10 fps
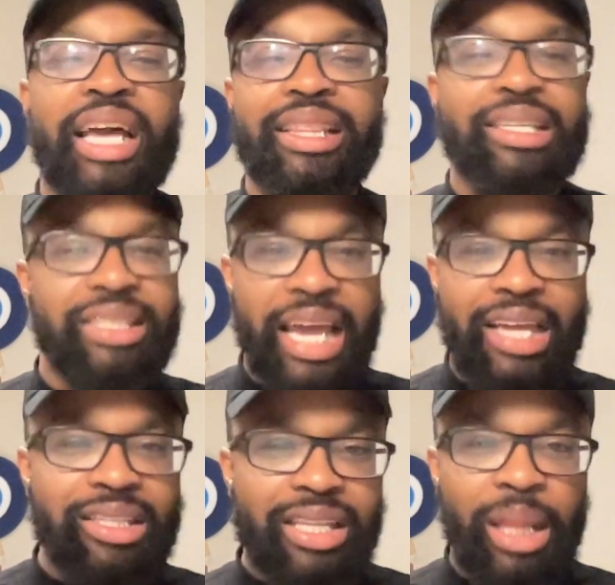like the
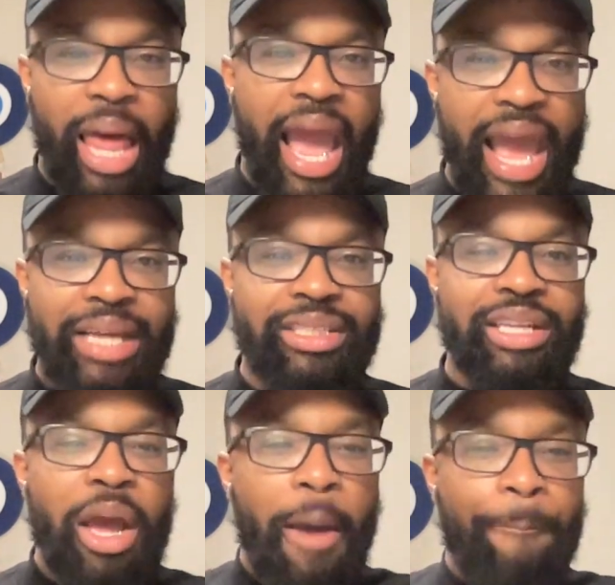second to
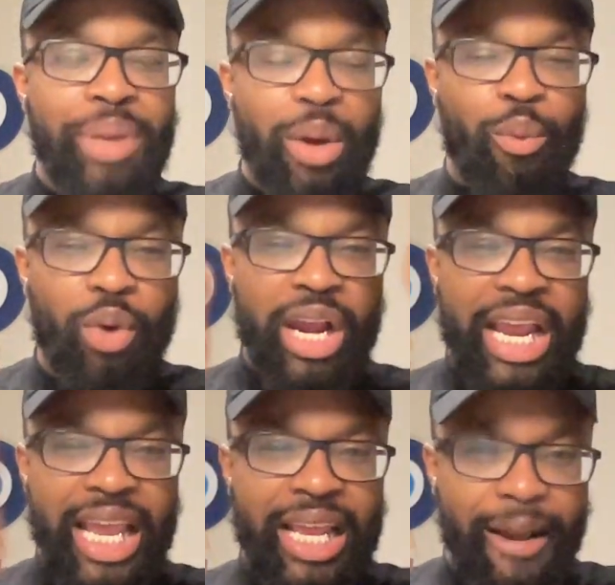last, but we're
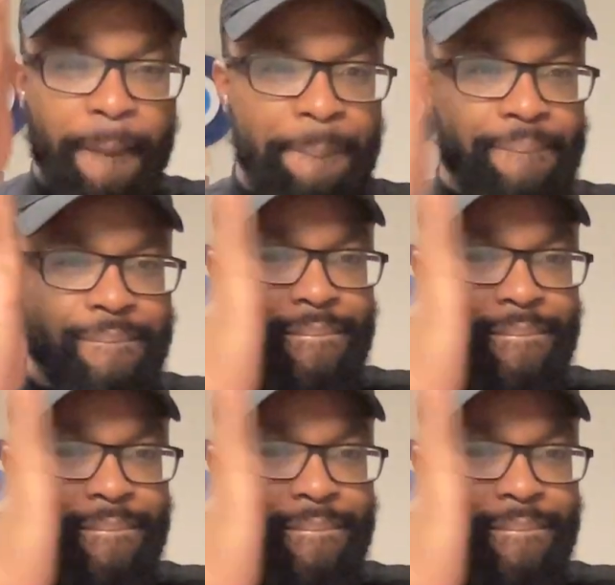in